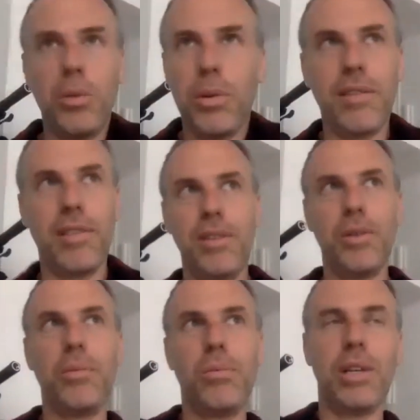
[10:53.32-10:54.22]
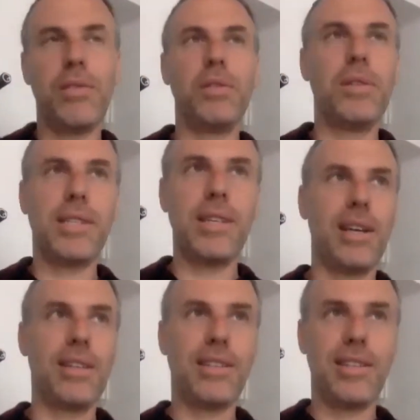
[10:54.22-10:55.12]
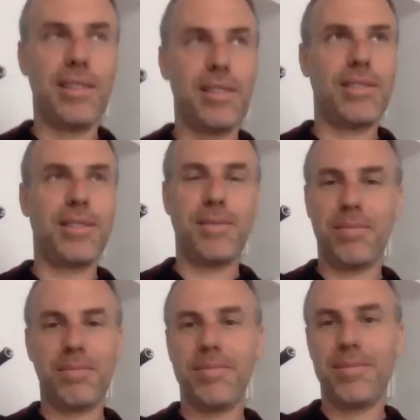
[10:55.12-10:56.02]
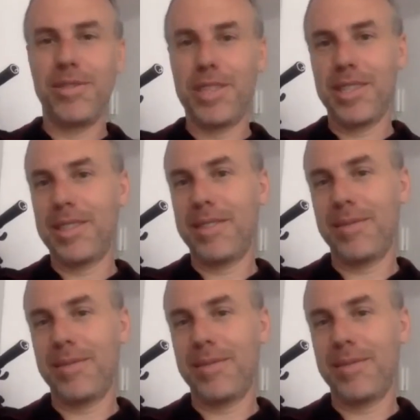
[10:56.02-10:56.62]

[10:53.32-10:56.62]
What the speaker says: whatever you decide, it's not just.